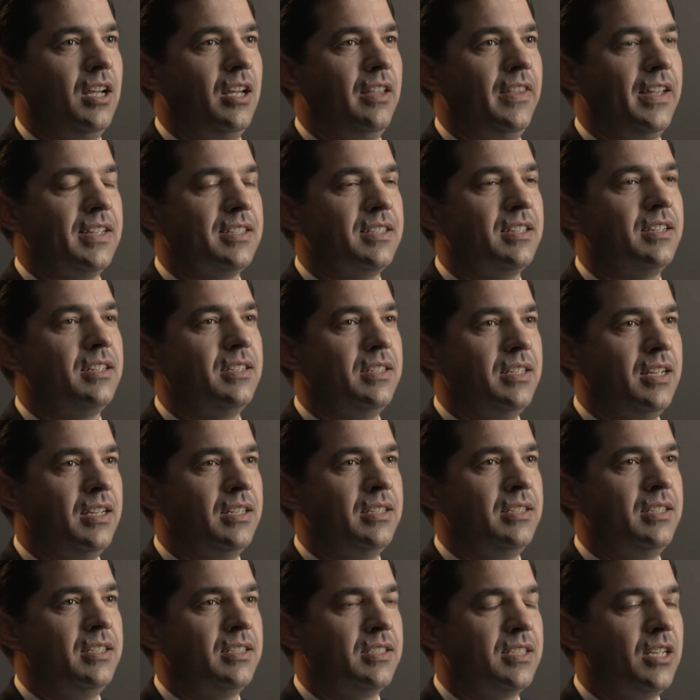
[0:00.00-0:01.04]
That's an, a
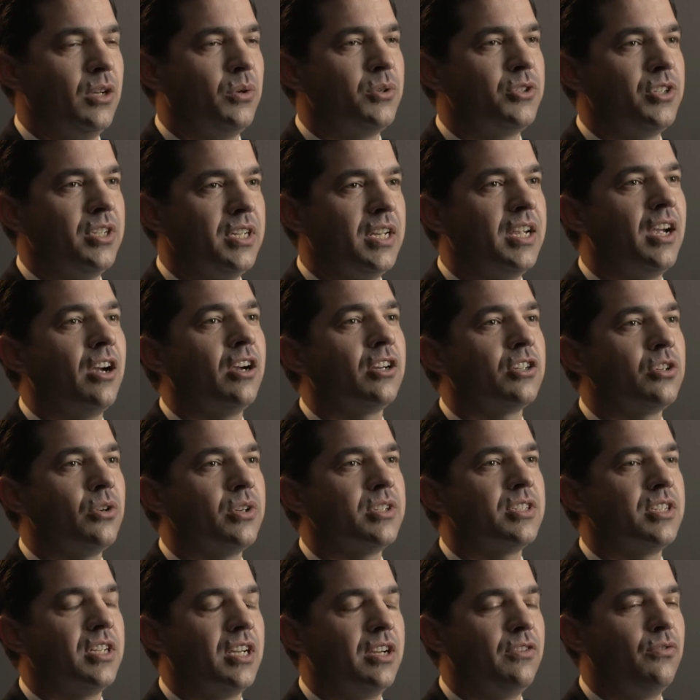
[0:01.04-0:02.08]
distinguishing
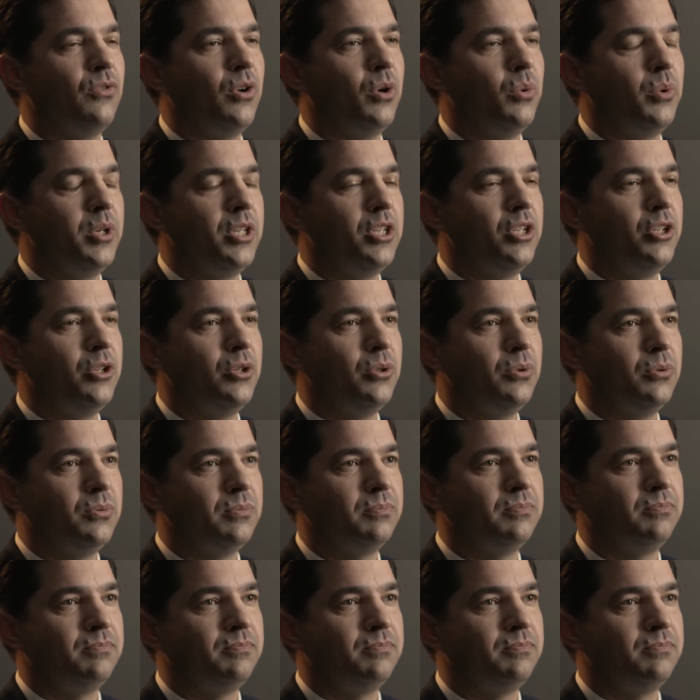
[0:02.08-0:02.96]
characteristic of what we do.